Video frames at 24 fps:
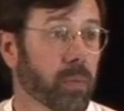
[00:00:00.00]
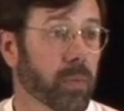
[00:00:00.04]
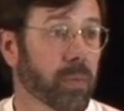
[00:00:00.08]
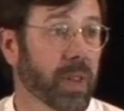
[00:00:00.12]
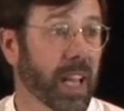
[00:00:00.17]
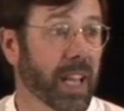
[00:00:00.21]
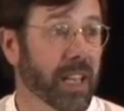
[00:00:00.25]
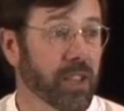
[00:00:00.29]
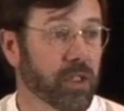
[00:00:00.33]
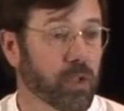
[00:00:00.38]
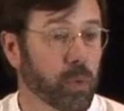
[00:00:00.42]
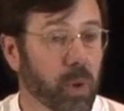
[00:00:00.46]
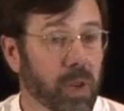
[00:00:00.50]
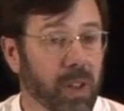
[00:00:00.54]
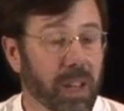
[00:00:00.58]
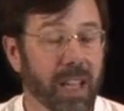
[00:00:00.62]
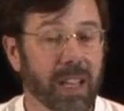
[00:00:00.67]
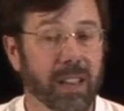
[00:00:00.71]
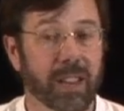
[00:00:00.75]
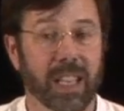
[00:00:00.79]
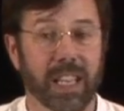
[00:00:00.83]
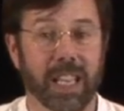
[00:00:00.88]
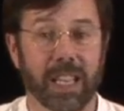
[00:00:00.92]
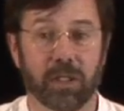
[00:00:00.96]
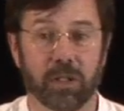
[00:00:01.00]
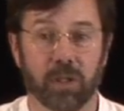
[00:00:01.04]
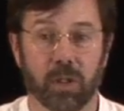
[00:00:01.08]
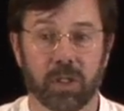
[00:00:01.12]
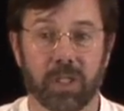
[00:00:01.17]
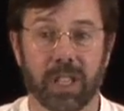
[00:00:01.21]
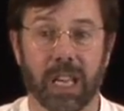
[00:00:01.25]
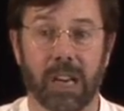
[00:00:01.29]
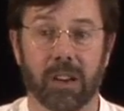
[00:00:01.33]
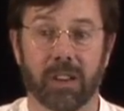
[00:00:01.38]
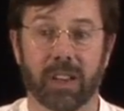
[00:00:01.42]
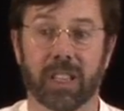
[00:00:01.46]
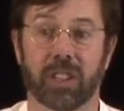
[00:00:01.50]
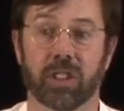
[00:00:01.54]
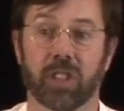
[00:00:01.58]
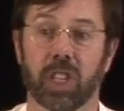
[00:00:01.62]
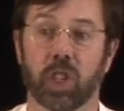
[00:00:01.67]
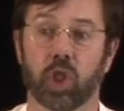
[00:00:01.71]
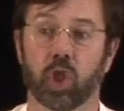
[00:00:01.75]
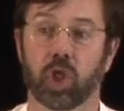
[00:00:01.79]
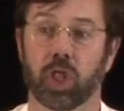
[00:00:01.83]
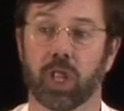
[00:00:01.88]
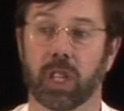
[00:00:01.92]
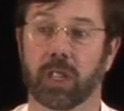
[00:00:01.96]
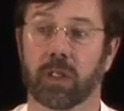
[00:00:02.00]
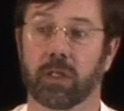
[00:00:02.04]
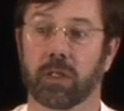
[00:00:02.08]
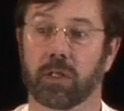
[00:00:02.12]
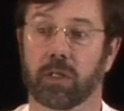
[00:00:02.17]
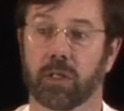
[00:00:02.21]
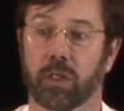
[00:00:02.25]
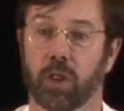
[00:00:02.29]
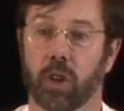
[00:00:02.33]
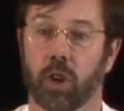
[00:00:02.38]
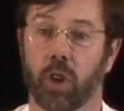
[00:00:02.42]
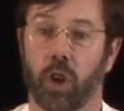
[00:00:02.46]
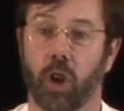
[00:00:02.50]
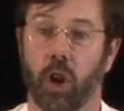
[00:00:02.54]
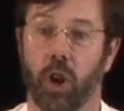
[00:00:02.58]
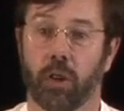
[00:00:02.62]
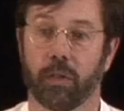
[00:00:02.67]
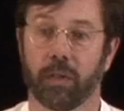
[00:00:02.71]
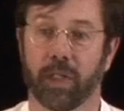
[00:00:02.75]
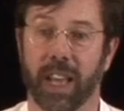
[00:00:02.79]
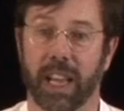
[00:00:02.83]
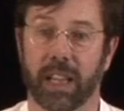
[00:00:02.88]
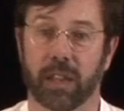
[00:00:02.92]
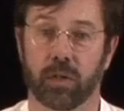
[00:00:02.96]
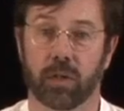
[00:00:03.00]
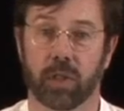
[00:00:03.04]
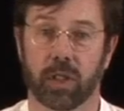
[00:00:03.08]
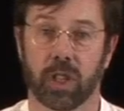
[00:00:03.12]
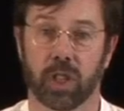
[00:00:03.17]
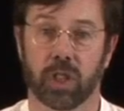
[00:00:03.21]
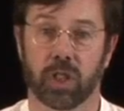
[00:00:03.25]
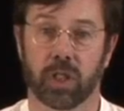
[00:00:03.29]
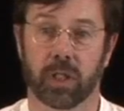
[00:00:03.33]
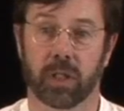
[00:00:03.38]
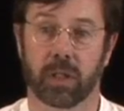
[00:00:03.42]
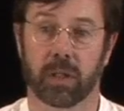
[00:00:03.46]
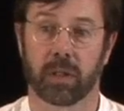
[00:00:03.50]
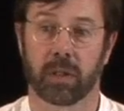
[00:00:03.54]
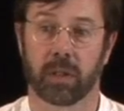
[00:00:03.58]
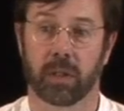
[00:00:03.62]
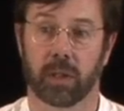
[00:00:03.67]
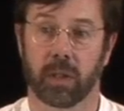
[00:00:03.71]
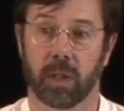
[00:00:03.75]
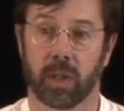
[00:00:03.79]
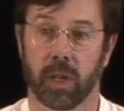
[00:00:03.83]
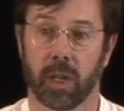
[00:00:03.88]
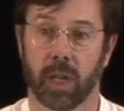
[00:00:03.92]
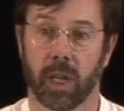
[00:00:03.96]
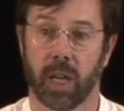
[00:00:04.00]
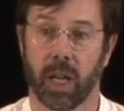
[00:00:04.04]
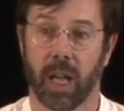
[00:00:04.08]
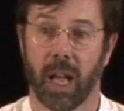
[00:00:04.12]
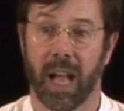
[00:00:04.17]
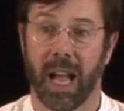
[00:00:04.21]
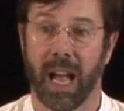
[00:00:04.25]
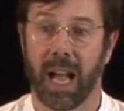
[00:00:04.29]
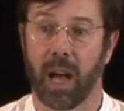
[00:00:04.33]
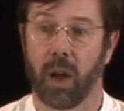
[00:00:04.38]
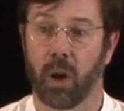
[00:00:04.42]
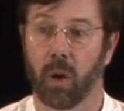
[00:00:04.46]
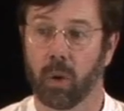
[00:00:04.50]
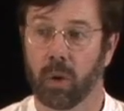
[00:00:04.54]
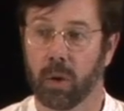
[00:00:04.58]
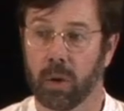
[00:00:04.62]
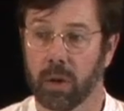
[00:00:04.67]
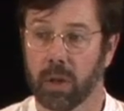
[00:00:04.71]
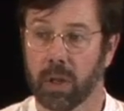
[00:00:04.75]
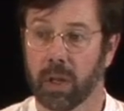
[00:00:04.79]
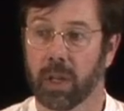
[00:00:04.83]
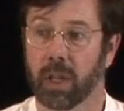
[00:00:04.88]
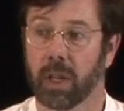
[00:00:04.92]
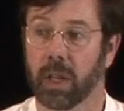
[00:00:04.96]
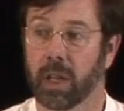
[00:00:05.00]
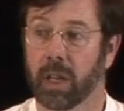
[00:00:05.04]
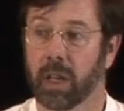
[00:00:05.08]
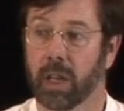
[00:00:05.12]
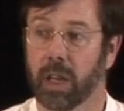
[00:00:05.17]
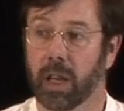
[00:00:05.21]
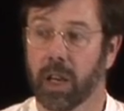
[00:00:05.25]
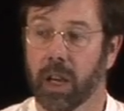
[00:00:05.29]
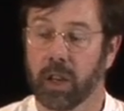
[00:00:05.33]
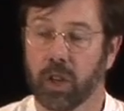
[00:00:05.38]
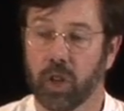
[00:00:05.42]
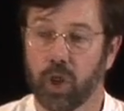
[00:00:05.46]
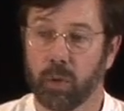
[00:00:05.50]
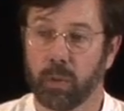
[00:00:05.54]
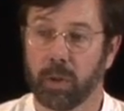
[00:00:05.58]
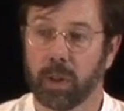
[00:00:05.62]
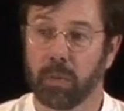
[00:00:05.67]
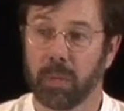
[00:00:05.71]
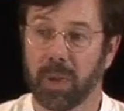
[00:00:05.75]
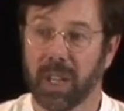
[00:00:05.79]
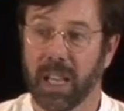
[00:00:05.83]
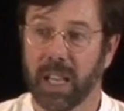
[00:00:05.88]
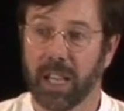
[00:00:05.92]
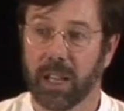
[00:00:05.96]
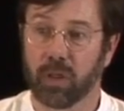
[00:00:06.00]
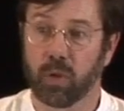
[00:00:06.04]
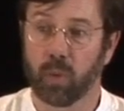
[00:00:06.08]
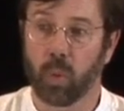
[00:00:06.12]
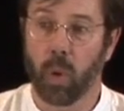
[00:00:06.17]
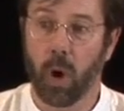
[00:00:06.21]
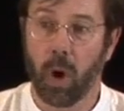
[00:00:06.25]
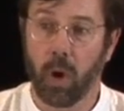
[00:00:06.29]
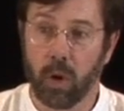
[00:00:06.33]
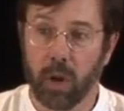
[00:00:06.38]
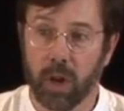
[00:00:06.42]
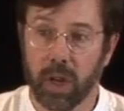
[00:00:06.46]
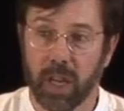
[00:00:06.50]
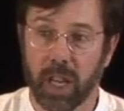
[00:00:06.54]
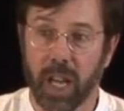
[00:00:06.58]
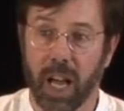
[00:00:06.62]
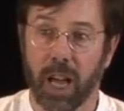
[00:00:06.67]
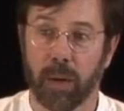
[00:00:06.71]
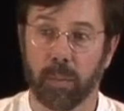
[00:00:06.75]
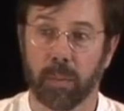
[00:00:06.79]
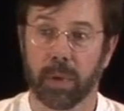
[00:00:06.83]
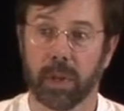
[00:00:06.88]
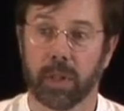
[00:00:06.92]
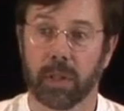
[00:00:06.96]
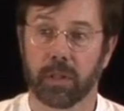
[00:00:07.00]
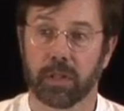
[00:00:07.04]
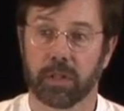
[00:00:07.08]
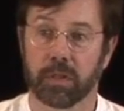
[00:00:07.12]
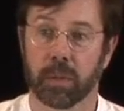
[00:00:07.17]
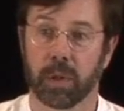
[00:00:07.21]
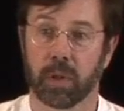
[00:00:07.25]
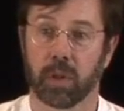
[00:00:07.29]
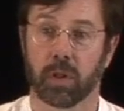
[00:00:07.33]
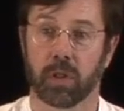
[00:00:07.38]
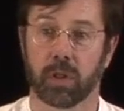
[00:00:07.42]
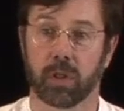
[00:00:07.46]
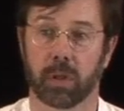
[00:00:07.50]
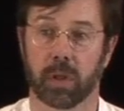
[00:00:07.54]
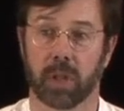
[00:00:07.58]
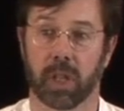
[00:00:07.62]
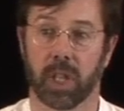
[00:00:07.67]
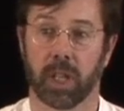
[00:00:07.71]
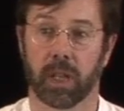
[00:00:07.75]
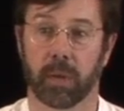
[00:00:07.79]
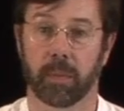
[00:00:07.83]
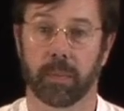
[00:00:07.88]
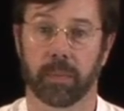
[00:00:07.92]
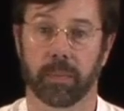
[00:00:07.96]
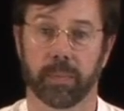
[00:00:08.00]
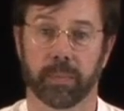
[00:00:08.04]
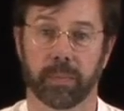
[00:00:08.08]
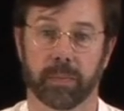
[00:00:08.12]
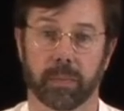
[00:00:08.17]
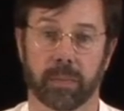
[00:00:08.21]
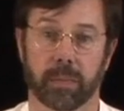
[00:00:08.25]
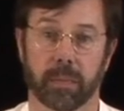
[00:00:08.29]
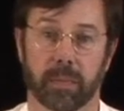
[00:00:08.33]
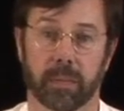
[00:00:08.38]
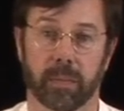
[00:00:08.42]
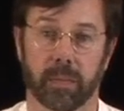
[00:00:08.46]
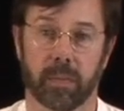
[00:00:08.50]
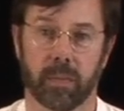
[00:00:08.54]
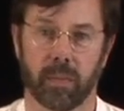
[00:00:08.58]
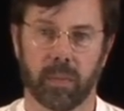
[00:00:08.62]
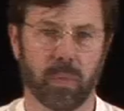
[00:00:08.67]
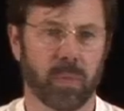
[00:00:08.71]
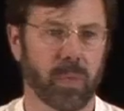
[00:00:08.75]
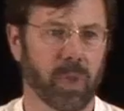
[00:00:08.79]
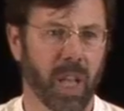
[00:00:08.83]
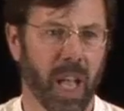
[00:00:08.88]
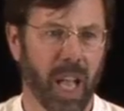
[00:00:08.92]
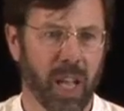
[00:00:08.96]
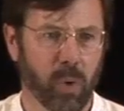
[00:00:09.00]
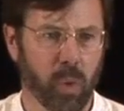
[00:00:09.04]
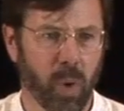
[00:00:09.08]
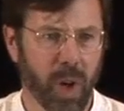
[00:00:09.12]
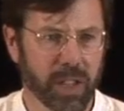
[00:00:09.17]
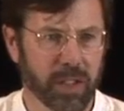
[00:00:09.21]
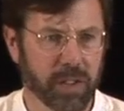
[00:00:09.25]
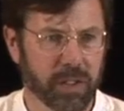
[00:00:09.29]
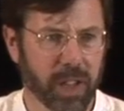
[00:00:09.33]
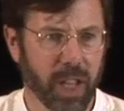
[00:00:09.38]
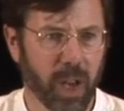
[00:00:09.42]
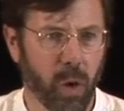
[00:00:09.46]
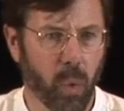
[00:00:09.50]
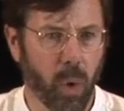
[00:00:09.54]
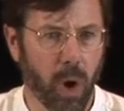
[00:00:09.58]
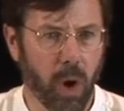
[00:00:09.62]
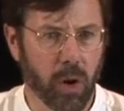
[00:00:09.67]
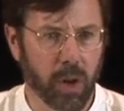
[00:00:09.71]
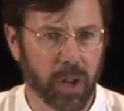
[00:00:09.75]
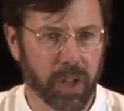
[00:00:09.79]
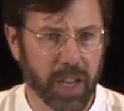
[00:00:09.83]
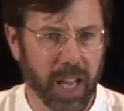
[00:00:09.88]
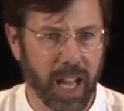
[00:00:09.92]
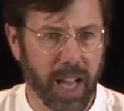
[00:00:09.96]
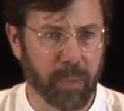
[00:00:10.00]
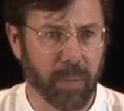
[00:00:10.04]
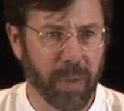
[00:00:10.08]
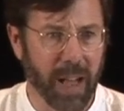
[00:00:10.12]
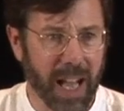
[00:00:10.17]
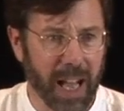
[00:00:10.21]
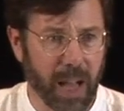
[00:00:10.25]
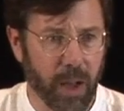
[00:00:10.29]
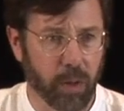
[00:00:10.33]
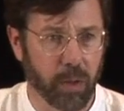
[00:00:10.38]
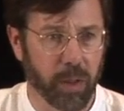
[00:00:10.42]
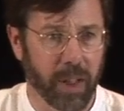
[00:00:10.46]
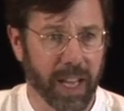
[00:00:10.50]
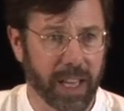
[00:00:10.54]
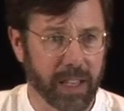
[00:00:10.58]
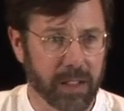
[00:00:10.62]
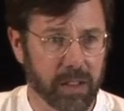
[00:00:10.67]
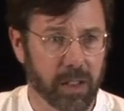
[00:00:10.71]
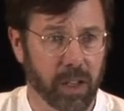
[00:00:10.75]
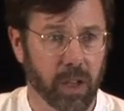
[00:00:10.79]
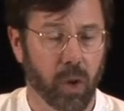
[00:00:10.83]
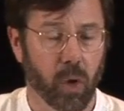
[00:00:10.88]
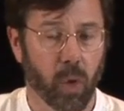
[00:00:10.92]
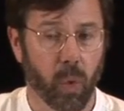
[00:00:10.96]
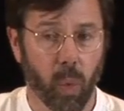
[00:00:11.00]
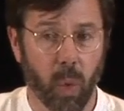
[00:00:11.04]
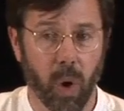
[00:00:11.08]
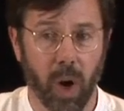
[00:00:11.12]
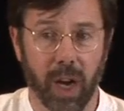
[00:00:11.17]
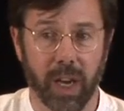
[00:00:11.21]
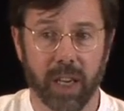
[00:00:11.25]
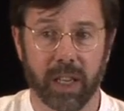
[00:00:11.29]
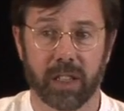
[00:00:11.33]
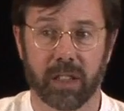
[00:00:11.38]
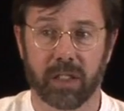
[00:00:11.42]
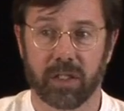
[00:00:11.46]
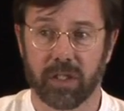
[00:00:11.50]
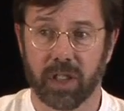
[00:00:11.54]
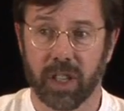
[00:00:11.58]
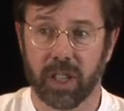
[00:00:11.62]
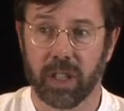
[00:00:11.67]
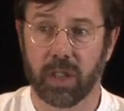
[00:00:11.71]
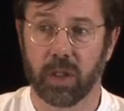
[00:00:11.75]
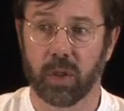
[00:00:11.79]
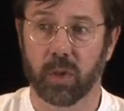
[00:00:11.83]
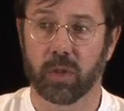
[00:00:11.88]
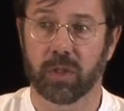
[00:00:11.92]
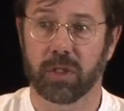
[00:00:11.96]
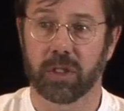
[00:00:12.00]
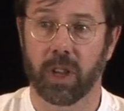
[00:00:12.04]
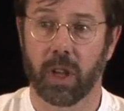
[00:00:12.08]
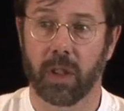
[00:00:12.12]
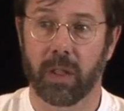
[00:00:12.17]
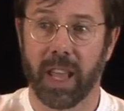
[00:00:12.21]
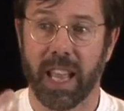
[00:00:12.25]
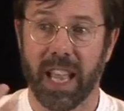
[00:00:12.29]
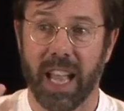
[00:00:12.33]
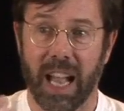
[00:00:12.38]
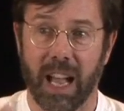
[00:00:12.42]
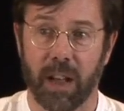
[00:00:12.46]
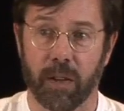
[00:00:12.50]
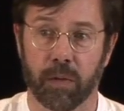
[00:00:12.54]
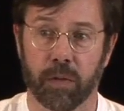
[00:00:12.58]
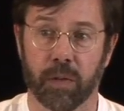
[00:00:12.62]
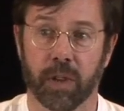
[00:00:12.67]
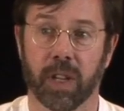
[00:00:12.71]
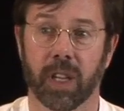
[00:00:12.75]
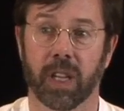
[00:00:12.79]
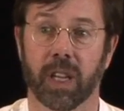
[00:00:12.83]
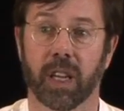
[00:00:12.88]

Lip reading: that is within the esoteric teachings of that tradition, how a human being is woken up spiritually. And once they're woken up, how that work continues so they have